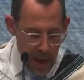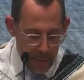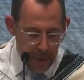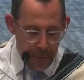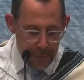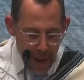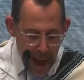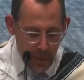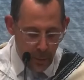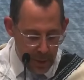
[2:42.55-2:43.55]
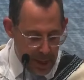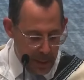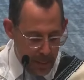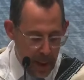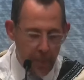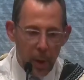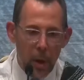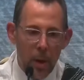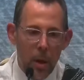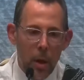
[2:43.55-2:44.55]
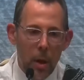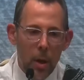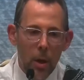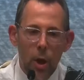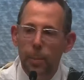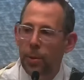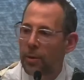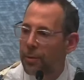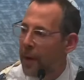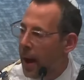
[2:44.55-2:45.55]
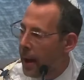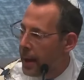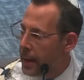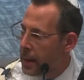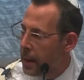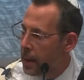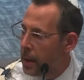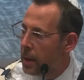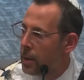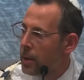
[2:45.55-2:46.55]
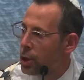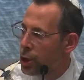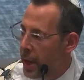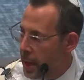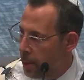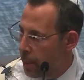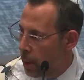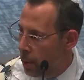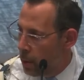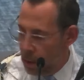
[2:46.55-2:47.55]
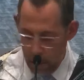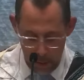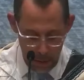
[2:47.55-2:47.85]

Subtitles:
if the faculty member could provide the Shankbone.